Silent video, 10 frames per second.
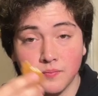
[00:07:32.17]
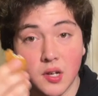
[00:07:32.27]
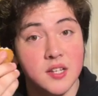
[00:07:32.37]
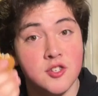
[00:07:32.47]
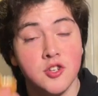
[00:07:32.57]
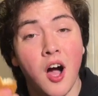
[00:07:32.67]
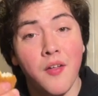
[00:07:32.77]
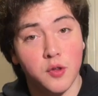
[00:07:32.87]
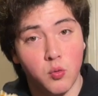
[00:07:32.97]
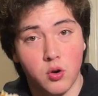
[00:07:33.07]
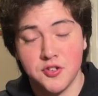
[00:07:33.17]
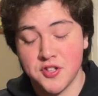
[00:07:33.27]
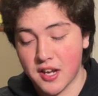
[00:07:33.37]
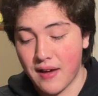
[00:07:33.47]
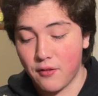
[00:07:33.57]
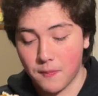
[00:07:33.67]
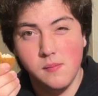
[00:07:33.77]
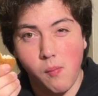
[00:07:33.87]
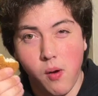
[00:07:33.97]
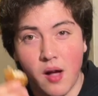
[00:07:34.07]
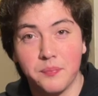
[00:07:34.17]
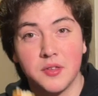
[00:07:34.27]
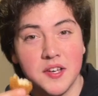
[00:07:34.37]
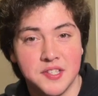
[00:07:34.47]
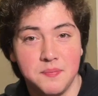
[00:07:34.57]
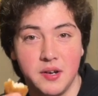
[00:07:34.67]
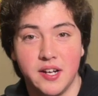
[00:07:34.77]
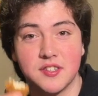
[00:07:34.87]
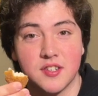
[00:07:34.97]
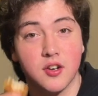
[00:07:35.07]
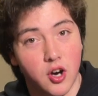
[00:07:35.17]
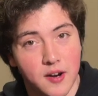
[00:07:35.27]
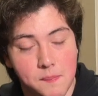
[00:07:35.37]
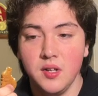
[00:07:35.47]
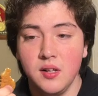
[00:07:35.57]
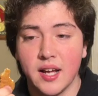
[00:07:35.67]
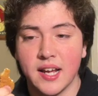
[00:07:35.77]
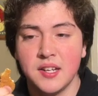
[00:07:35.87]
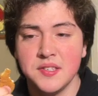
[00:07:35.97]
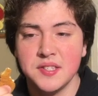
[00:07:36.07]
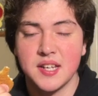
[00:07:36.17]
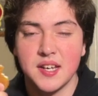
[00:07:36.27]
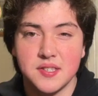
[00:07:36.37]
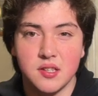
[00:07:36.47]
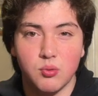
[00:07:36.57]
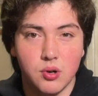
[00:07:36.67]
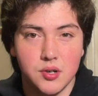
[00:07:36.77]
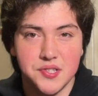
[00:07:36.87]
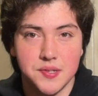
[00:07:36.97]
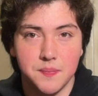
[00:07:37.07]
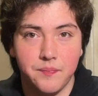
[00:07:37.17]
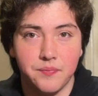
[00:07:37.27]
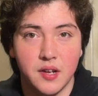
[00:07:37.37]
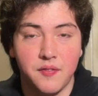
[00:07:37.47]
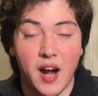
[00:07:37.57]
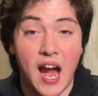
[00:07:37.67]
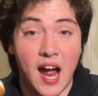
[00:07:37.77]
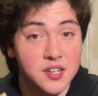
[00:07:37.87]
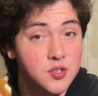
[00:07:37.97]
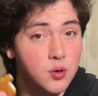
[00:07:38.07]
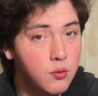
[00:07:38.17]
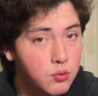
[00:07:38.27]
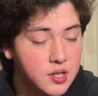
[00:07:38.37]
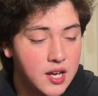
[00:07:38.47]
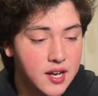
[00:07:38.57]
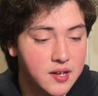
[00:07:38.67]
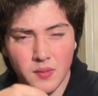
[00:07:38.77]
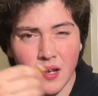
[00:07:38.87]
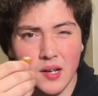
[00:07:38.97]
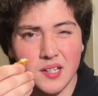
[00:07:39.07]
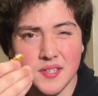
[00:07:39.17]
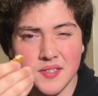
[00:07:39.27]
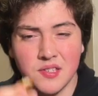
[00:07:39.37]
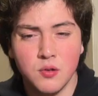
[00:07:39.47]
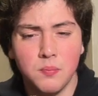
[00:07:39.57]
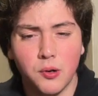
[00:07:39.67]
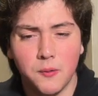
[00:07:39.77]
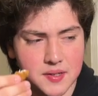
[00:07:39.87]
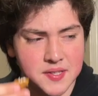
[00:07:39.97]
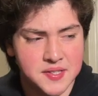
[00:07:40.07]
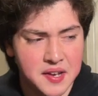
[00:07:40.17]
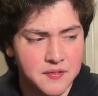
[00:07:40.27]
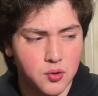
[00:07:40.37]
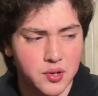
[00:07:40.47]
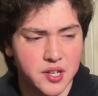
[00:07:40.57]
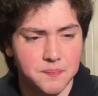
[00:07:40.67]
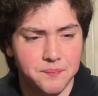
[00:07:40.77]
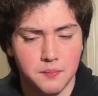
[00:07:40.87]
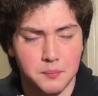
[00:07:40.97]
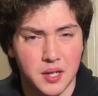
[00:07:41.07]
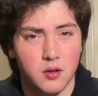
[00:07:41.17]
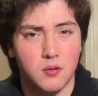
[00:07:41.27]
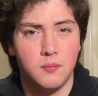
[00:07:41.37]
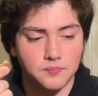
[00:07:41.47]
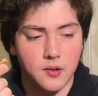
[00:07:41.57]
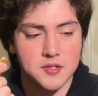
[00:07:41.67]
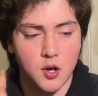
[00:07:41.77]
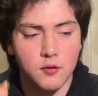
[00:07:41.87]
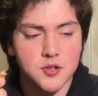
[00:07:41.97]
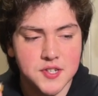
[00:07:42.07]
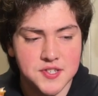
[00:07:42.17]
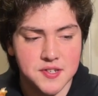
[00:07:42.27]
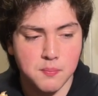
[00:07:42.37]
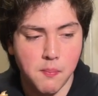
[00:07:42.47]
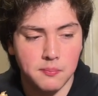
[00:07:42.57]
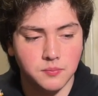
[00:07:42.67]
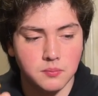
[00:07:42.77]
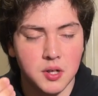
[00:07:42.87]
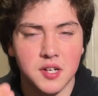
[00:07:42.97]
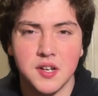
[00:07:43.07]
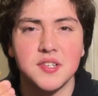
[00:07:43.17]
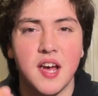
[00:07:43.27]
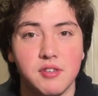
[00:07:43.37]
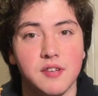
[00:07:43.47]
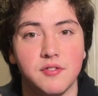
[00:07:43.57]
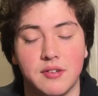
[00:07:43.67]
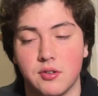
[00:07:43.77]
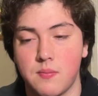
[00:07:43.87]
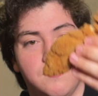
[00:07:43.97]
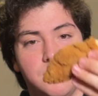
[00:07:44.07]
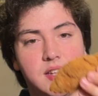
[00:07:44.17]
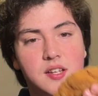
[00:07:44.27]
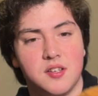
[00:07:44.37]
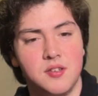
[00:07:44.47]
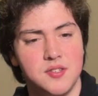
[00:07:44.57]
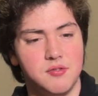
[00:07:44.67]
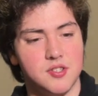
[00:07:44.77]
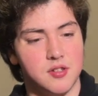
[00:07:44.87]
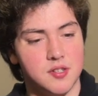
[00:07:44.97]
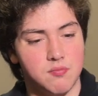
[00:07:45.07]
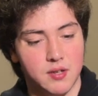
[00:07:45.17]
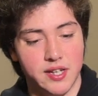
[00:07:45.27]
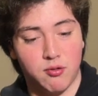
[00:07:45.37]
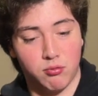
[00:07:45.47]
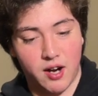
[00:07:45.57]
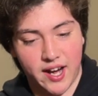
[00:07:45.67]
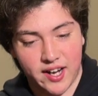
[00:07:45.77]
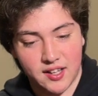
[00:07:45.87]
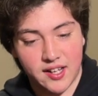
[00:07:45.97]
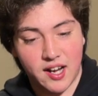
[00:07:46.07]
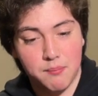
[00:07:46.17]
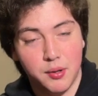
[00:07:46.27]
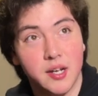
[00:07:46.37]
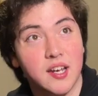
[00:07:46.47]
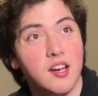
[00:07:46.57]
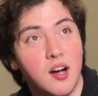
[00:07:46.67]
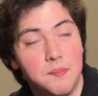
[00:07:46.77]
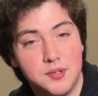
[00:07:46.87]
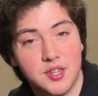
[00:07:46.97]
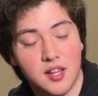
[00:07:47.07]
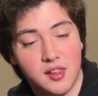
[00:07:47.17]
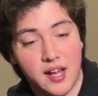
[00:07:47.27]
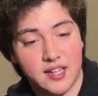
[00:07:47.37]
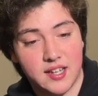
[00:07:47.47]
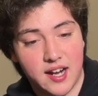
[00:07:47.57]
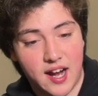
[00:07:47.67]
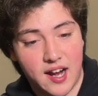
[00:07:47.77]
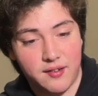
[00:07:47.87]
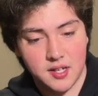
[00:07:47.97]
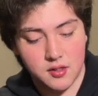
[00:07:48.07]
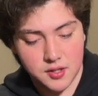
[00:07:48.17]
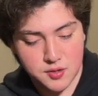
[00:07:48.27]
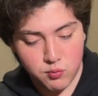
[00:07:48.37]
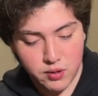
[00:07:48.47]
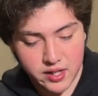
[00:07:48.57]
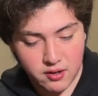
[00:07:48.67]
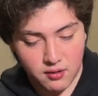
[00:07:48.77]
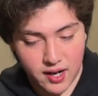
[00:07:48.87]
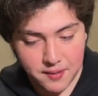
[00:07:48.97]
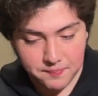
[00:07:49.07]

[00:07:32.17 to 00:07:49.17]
it's not the worst thing ever. That doesn't mean it's good. Like, it doesn't taste the worst. If I had to, I would get it. It's a super savory meal. It's overseasoned, but it doesn't have any flavor. It, it also just looks really gray. Like I'm putting it up to the light that I have. It looks really gray.